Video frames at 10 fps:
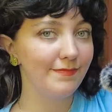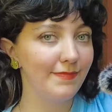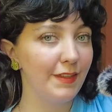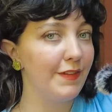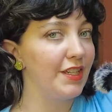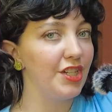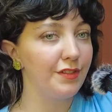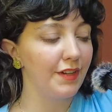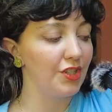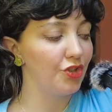the vintage
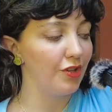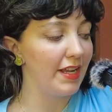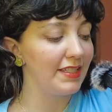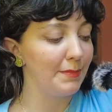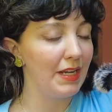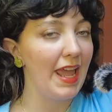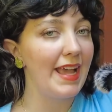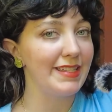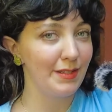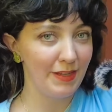French dress. I mean, it
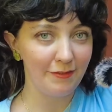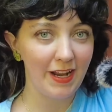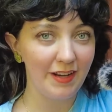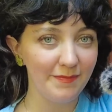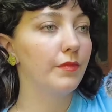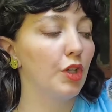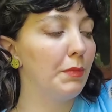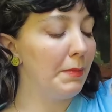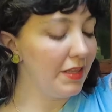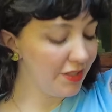has to be, right? Or
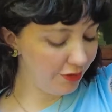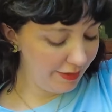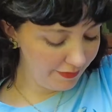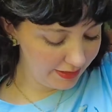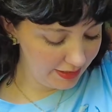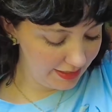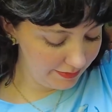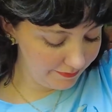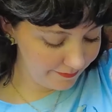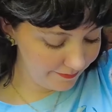maybe this graphic
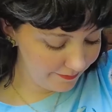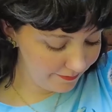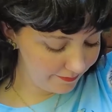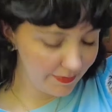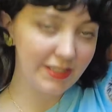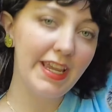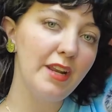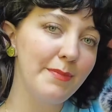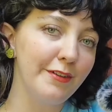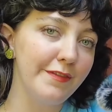tee. It's kind
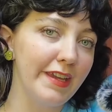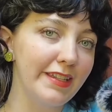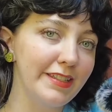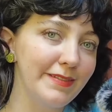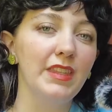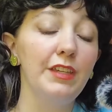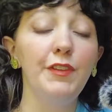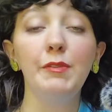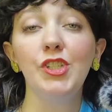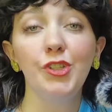of perfect. If
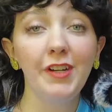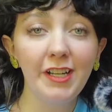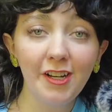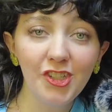you enjoyed our